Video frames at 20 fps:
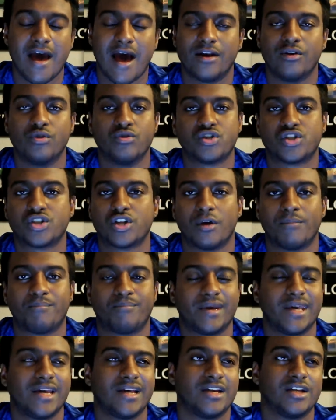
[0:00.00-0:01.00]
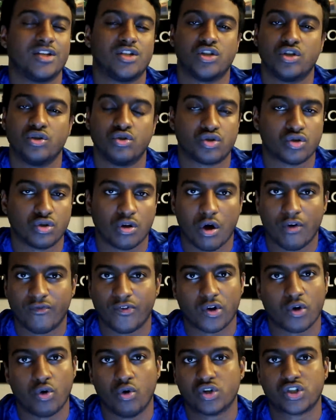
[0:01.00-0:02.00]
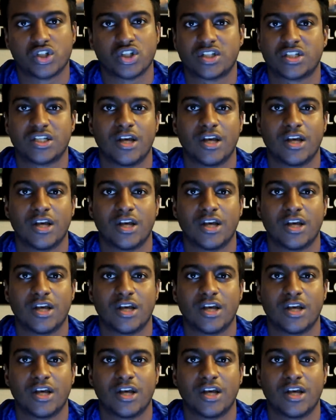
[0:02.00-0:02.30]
and also being his usual overcautious